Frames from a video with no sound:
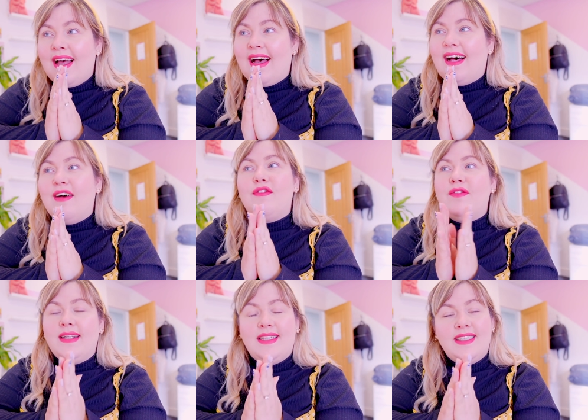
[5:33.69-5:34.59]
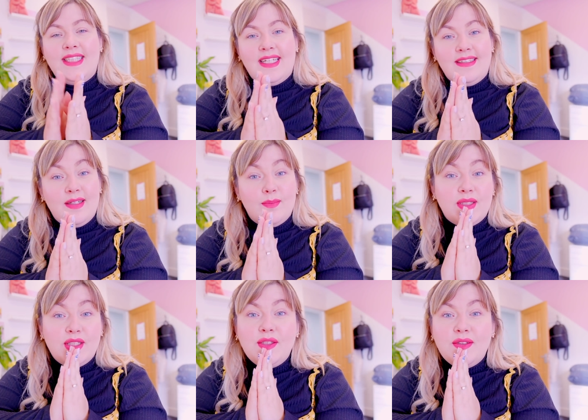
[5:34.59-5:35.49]
I have finished editing my
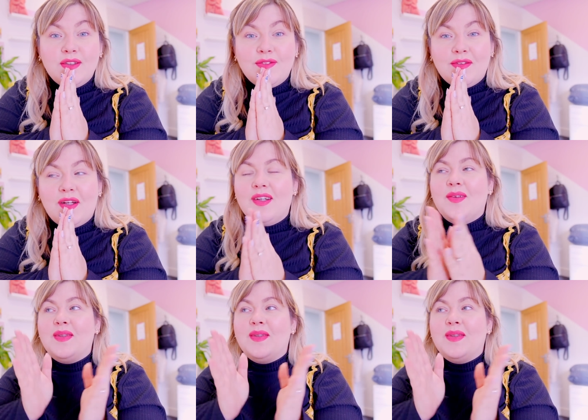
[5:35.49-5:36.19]
studio vlog,